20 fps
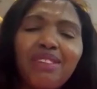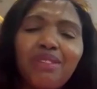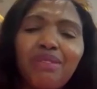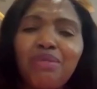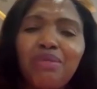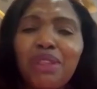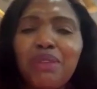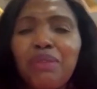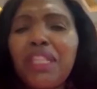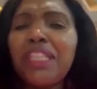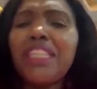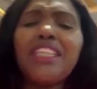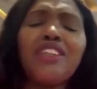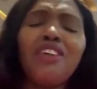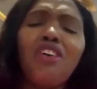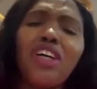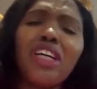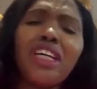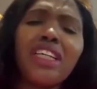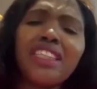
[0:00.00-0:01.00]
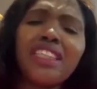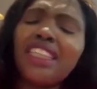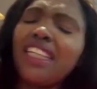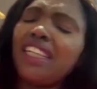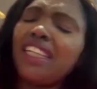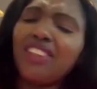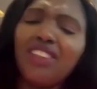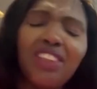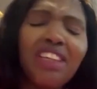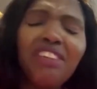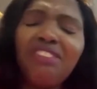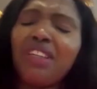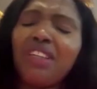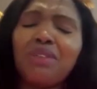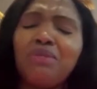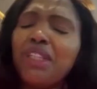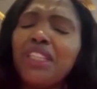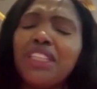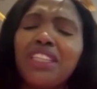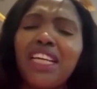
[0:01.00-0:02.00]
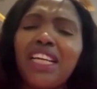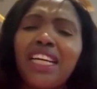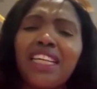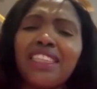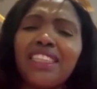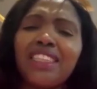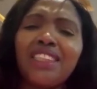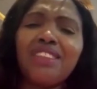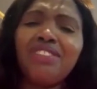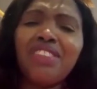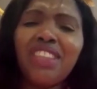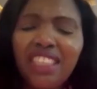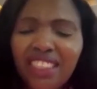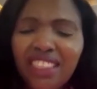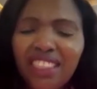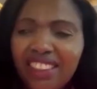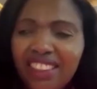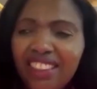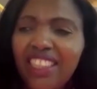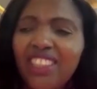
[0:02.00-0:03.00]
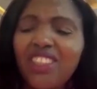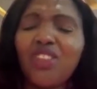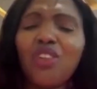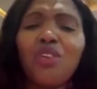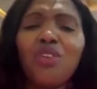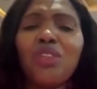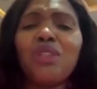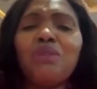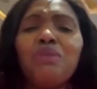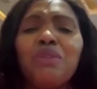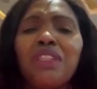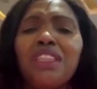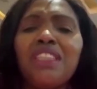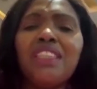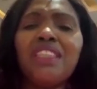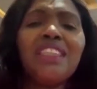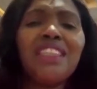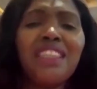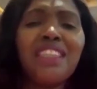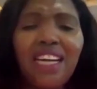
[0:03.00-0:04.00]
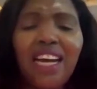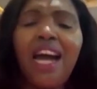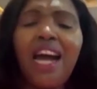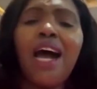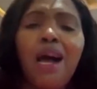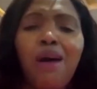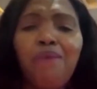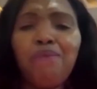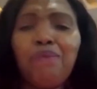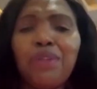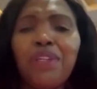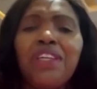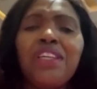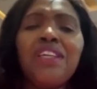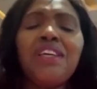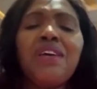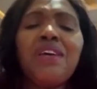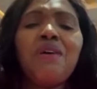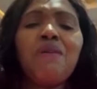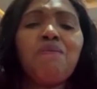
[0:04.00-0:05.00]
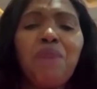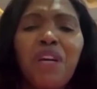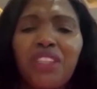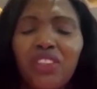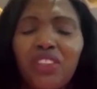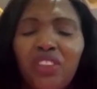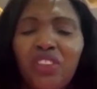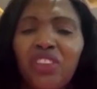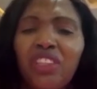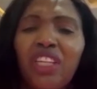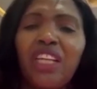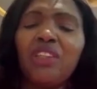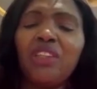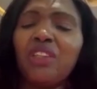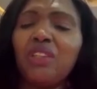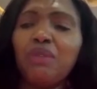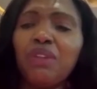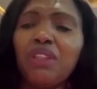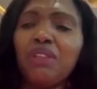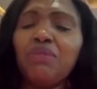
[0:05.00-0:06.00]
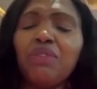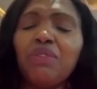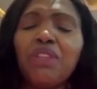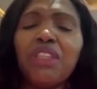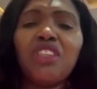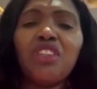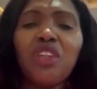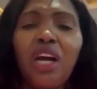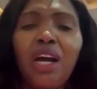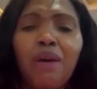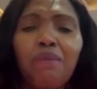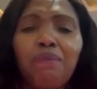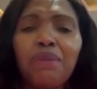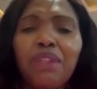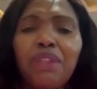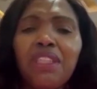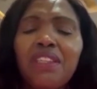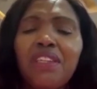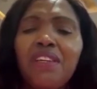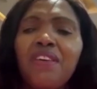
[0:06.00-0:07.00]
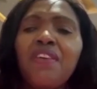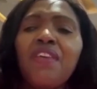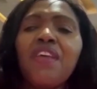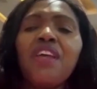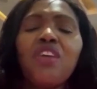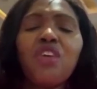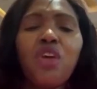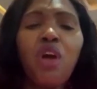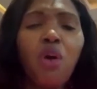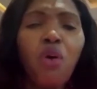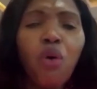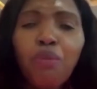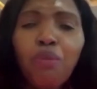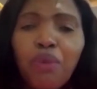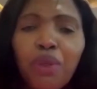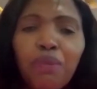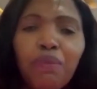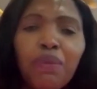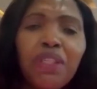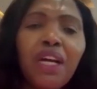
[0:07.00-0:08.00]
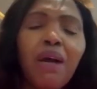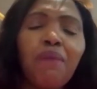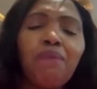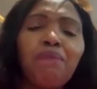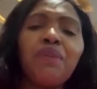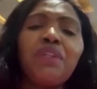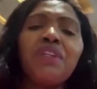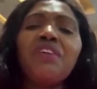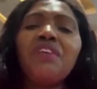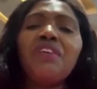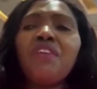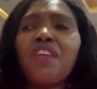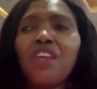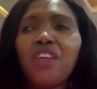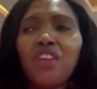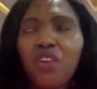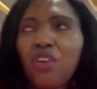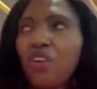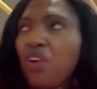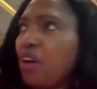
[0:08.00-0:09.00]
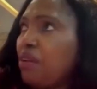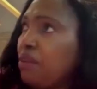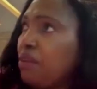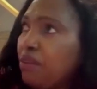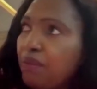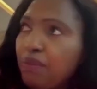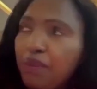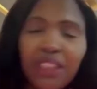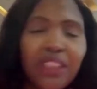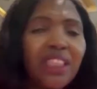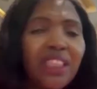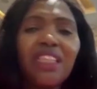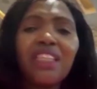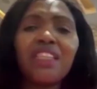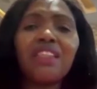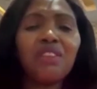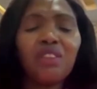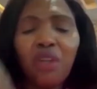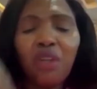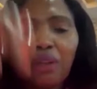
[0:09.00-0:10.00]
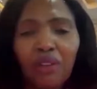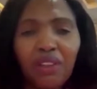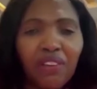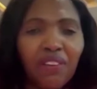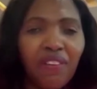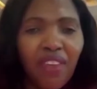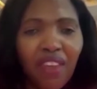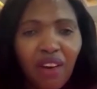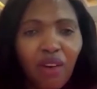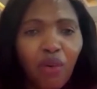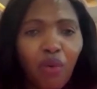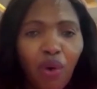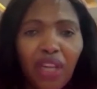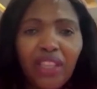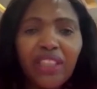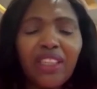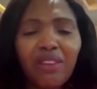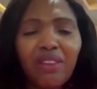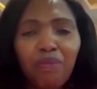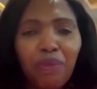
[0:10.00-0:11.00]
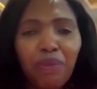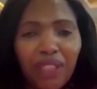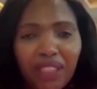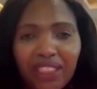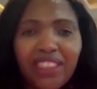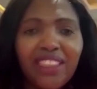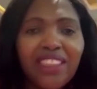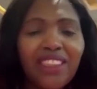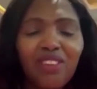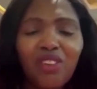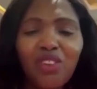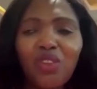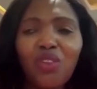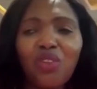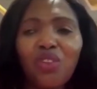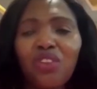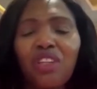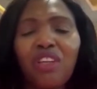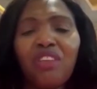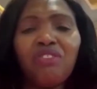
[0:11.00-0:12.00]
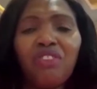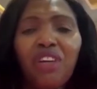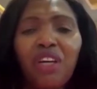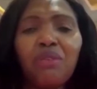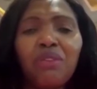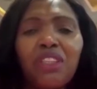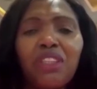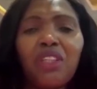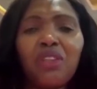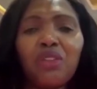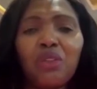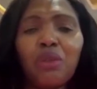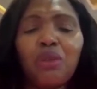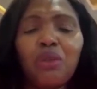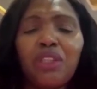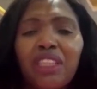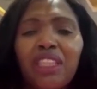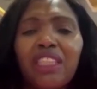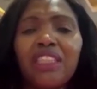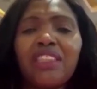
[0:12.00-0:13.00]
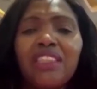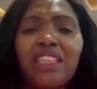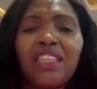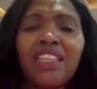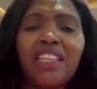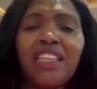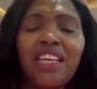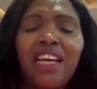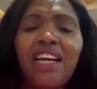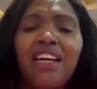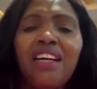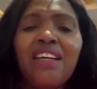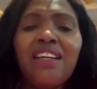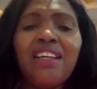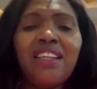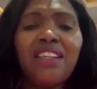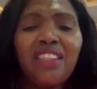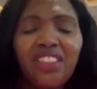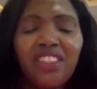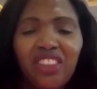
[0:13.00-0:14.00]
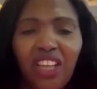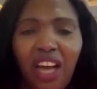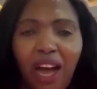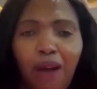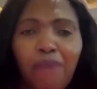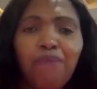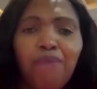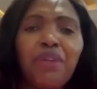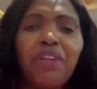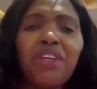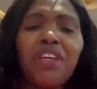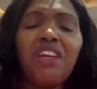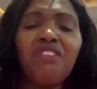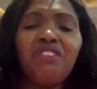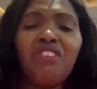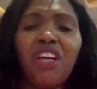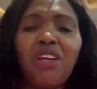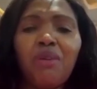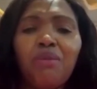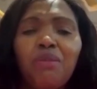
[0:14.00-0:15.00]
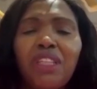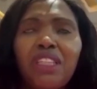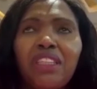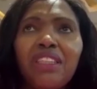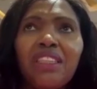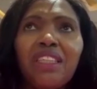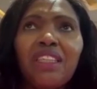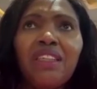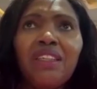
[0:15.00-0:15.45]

remaining, never remain negative, just always be a happy person. And the minute you're happy, your home will be happy, your business, your working place, also the environment that you create in there is happy environment.